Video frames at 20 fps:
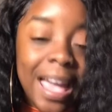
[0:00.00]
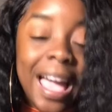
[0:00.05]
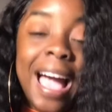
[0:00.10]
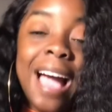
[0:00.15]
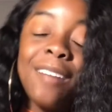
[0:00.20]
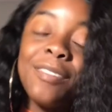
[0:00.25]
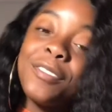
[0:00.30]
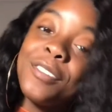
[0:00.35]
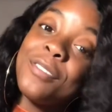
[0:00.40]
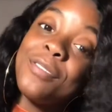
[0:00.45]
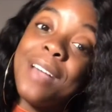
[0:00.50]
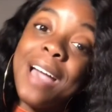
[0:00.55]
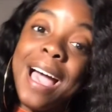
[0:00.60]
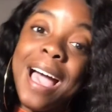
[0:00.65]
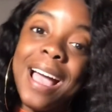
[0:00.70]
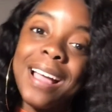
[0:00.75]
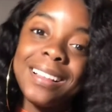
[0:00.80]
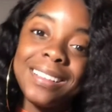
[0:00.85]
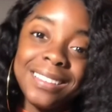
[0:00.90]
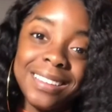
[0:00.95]
After
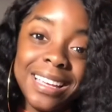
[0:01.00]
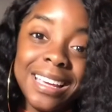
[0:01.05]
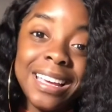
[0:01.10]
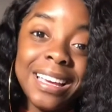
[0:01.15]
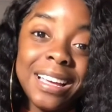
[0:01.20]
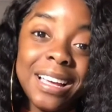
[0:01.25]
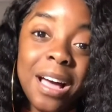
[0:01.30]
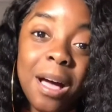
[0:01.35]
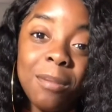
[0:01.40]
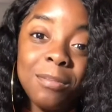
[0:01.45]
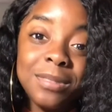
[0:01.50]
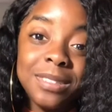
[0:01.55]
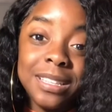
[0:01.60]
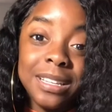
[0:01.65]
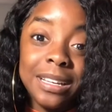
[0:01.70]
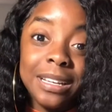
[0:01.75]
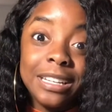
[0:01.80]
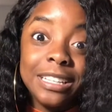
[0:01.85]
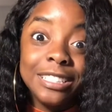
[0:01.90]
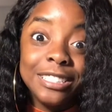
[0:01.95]
that, it comes
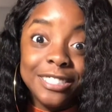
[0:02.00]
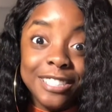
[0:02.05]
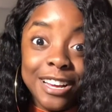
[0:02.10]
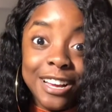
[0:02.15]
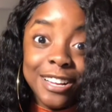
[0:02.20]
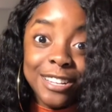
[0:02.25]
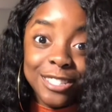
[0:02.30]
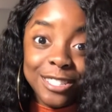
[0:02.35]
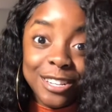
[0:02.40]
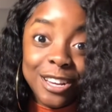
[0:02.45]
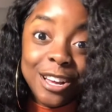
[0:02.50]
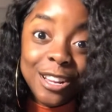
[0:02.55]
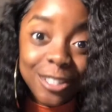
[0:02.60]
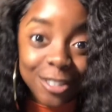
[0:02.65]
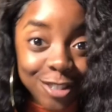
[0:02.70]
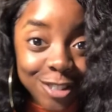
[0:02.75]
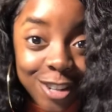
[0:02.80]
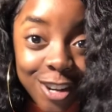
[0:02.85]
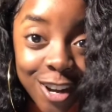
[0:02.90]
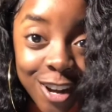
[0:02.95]
the dun
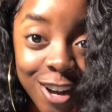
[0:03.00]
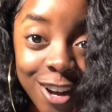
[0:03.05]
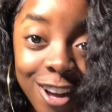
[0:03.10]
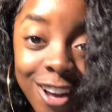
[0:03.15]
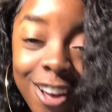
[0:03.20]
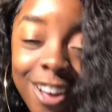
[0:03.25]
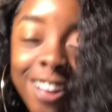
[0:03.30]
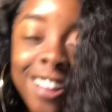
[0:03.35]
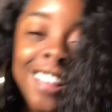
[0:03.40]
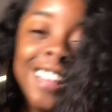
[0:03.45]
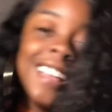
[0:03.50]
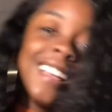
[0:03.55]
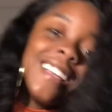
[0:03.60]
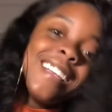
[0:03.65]
dun dun.